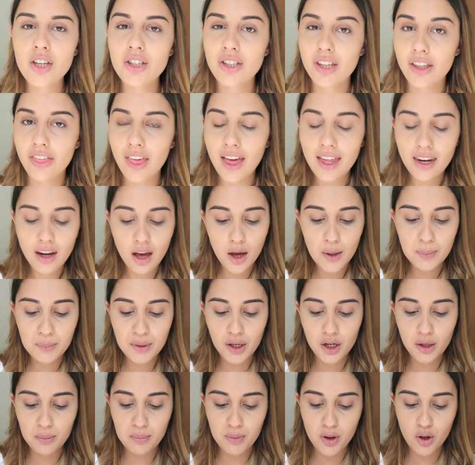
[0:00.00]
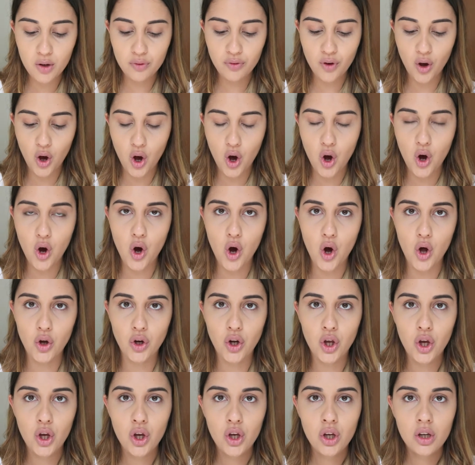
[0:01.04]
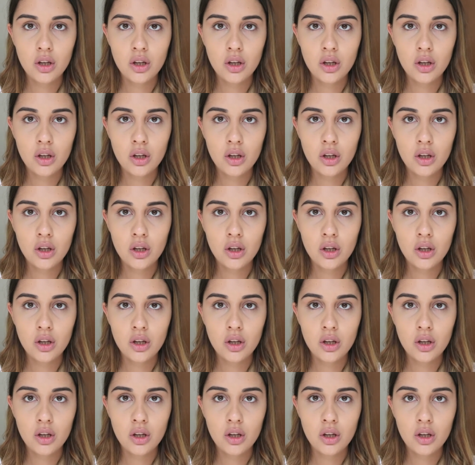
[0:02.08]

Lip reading: So then I'm going to move on